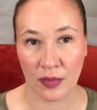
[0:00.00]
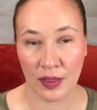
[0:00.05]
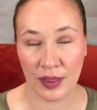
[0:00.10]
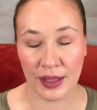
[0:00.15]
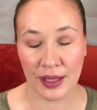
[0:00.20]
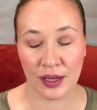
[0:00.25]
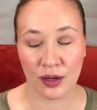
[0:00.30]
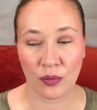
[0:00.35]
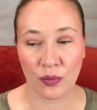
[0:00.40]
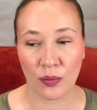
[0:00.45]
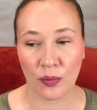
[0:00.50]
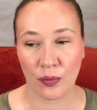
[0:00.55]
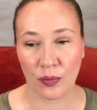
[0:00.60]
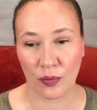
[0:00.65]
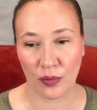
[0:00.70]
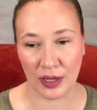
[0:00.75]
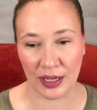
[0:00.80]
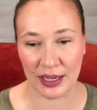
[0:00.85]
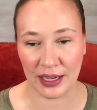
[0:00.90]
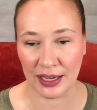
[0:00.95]
then
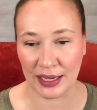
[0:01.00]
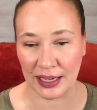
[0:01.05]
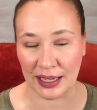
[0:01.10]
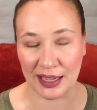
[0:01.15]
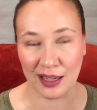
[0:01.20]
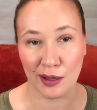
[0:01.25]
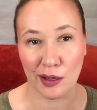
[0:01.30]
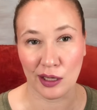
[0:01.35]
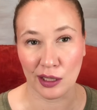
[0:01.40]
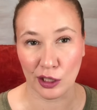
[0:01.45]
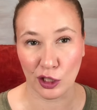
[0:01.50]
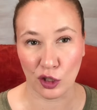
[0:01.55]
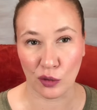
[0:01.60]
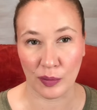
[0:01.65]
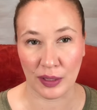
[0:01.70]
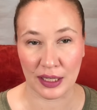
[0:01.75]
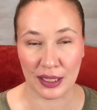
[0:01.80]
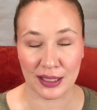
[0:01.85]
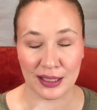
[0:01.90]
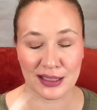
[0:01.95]
we kind of get a little
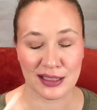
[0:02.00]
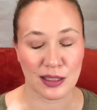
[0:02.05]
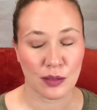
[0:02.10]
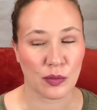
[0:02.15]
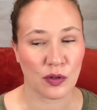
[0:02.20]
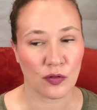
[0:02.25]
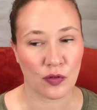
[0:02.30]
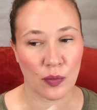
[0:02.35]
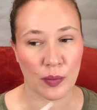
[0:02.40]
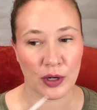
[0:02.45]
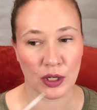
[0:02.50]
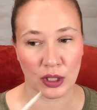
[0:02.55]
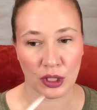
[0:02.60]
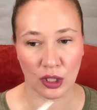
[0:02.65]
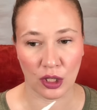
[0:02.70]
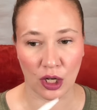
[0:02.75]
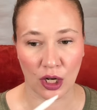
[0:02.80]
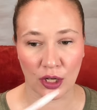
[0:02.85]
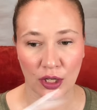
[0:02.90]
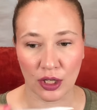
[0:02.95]
muddy because some of them are a
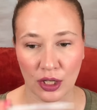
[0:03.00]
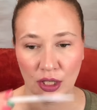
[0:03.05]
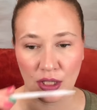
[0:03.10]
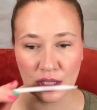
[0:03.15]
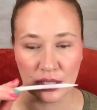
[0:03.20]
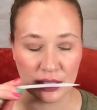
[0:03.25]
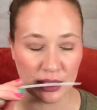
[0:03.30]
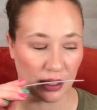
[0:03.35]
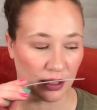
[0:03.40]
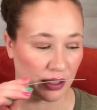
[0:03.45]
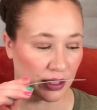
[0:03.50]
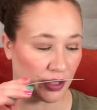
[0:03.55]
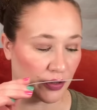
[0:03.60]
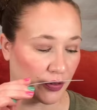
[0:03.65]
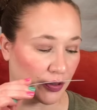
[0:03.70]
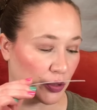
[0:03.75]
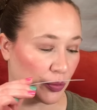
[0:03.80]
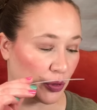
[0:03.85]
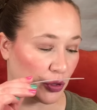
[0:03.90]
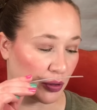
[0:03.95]
little harder to tell the
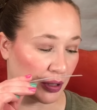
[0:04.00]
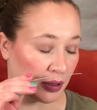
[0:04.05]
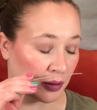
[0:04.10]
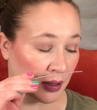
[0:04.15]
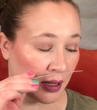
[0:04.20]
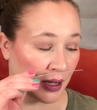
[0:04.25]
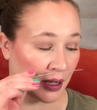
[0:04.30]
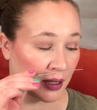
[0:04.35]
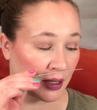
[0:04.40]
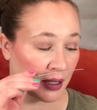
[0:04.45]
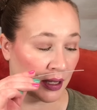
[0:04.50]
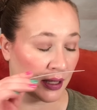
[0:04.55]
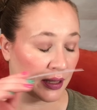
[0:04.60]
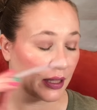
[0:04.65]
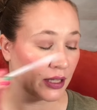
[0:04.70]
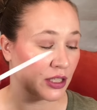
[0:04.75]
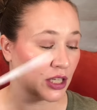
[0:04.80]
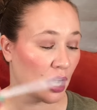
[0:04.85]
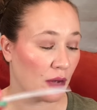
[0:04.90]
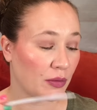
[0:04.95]
difference between. The
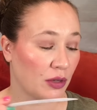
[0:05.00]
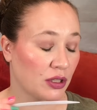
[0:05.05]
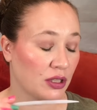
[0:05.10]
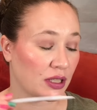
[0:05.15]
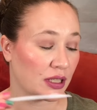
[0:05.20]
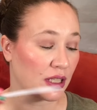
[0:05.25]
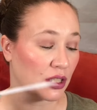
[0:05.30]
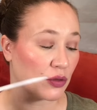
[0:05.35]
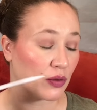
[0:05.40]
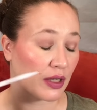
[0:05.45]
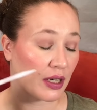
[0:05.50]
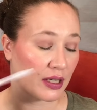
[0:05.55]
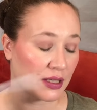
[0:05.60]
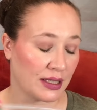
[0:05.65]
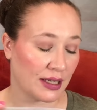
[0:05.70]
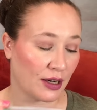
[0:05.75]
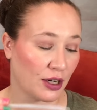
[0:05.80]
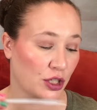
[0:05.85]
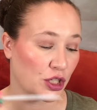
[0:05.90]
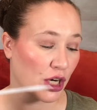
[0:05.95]
top notes on this one are
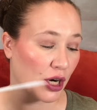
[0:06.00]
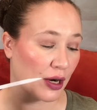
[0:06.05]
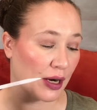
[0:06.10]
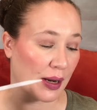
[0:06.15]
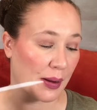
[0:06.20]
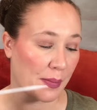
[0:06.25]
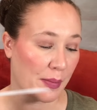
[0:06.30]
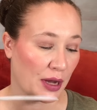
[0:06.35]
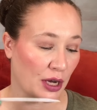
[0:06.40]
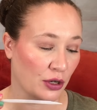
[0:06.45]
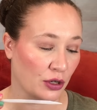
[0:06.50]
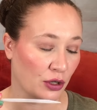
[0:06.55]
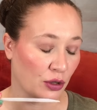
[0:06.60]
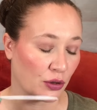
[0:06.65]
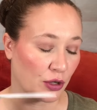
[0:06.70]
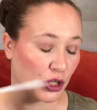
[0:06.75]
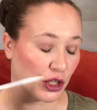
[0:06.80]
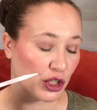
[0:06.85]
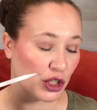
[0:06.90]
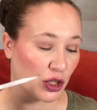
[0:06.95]
sour cherry, mandarin
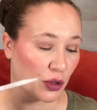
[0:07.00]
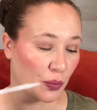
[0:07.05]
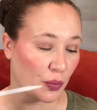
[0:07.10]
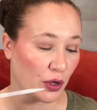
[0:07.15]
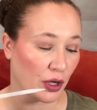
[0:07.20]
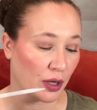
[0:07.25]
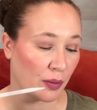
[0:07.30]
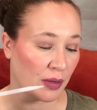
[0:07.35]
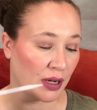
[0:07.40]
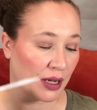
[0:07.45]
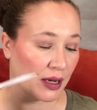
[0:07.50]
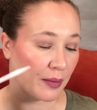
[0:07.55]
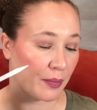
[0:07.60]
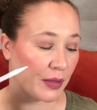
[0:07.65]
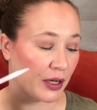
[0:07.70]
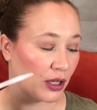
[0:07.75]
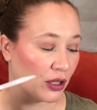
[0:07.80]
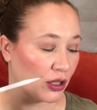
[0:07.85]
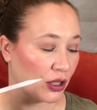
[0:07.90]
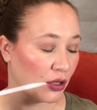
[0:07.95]
orange, and bergamot.
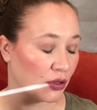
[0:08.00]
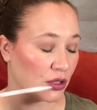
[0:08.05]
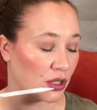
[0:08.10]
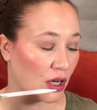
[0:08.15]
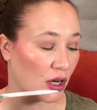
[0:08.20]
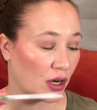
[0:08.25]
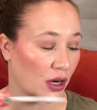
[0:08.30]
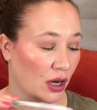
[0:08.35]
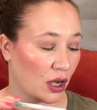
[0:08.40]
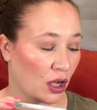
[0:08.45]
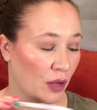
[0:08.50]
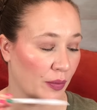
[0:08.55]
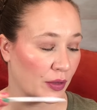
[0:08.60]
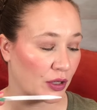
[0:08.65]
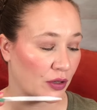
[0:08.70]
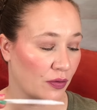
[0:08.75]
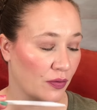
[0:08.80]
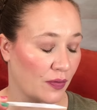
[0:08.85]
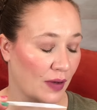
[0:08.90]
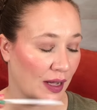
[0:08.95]
Middle notes are
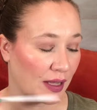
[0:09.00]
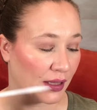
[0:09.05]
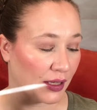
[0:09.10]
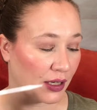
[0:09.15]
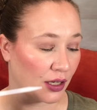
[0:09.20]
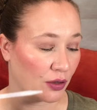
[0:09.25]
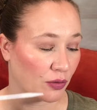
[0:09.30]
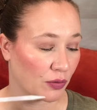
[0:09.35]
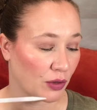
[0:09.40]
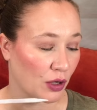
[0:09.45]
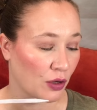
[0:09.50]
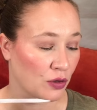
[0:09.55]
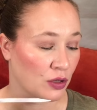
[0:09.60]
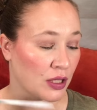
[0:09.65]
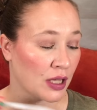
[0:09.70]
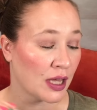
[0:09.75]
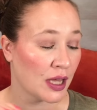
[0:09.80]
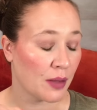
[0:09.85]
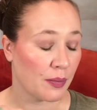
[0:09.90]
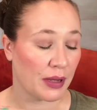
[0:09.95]
almond, violet, and rose.
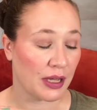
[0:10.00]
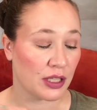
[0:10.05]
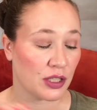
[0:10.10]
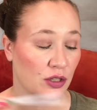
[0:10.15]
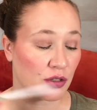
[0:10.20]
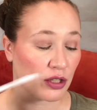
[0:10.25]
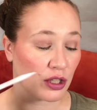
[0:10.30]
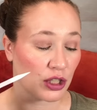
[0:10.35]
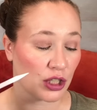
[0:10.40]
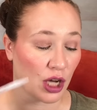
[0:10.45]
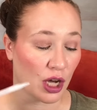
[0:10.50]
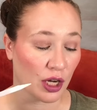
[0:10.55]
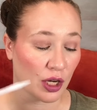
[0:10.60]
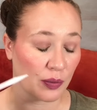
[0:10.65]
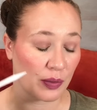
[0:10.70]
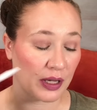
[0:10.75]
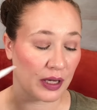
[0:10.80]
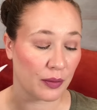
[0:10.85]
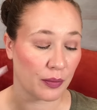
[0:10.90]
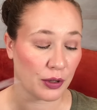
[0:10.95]
Base notes are tonka
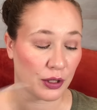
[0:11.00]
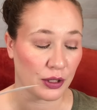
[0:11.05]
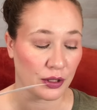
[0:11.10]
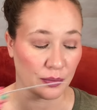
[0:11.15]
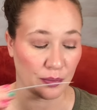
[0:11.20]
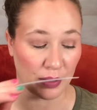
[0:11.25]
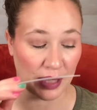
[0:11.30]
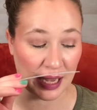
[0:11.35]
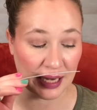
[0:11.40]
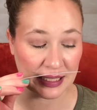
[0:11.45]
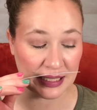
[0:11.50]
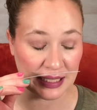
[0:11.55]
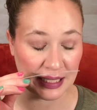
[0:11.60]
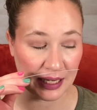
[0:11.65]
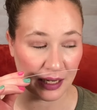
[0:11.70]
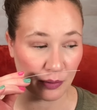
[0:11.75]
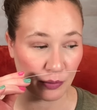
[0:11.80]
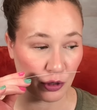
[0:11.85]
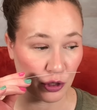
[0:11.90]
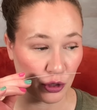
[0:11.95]
bean, black tea,
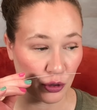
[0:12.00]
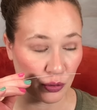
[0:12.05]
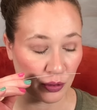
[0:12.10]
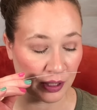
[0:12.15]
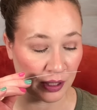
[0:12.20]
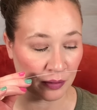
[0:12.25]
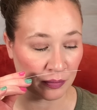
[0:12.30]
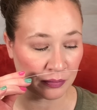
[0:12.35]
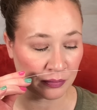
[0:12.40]
and patchouli.